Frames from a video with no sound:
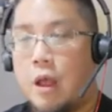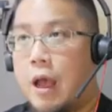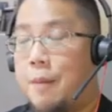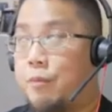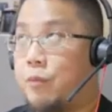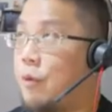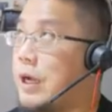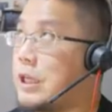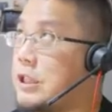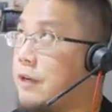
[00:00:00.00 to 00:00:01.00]
From
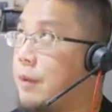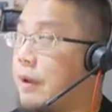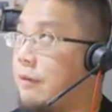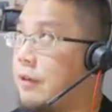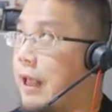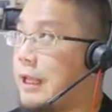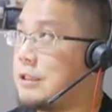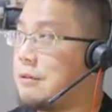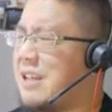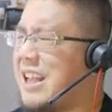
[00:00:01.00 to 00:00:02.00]
what I checked from the
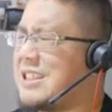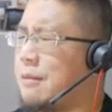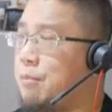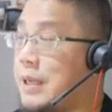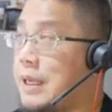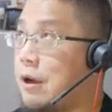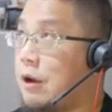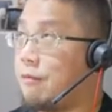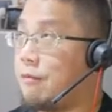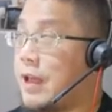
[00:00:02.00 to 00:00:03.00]
S&P or
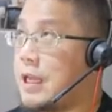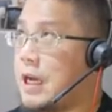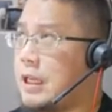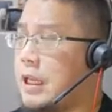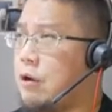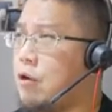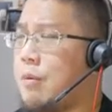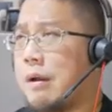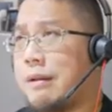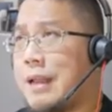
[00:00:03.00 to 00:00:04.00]
the Vanguard, they grow
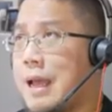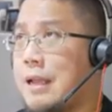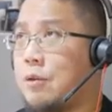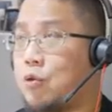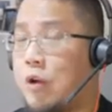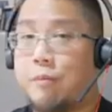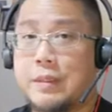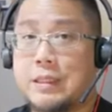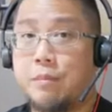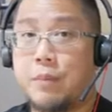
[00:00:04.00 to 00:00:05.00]
about 9 to
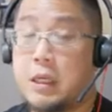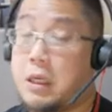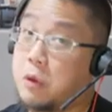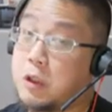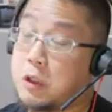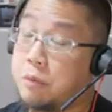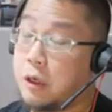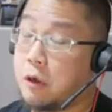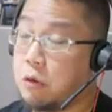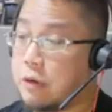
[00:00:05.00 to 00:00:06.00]
12% per year, which is
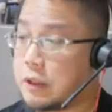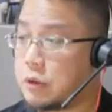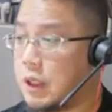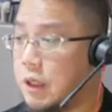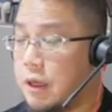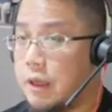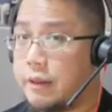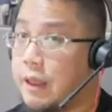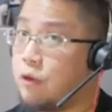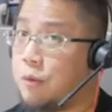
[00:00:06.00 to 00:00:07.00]
pretty cool actually.
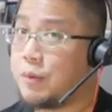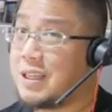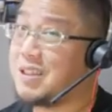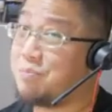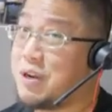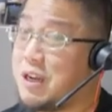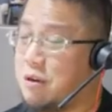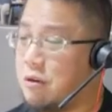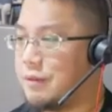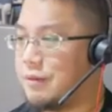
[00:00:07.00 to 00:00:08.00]
9 to 12% is pretty
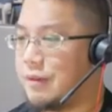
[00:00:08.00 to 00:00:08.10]
good.